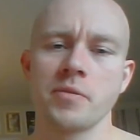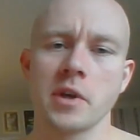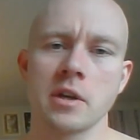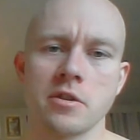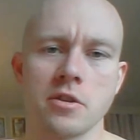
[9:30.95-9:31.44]

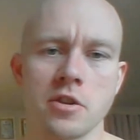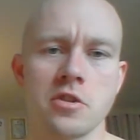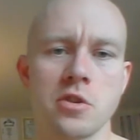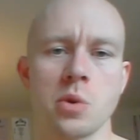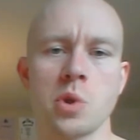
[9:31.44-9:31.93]
and
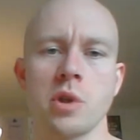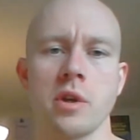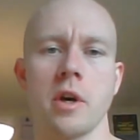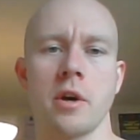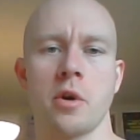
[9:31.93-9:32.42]
this
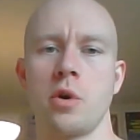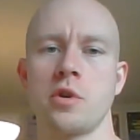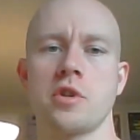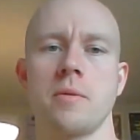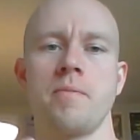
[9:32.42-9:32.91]
usually
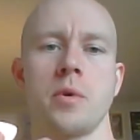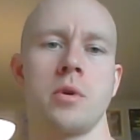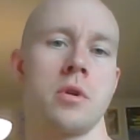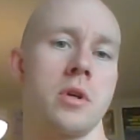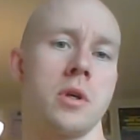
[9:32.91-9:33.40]
occurs
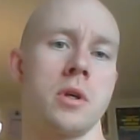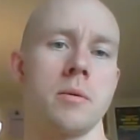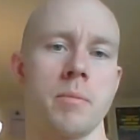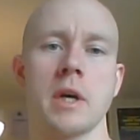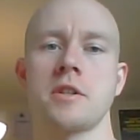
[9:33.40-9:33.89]
on the
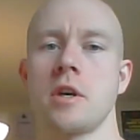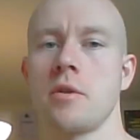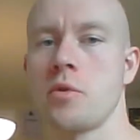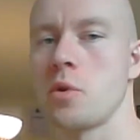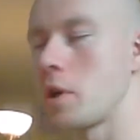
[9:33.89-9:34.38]
back side
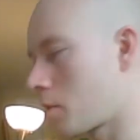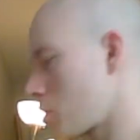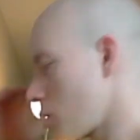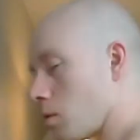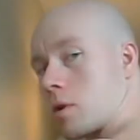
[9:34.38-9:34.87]
of your neck.
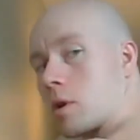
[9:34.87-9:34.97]
So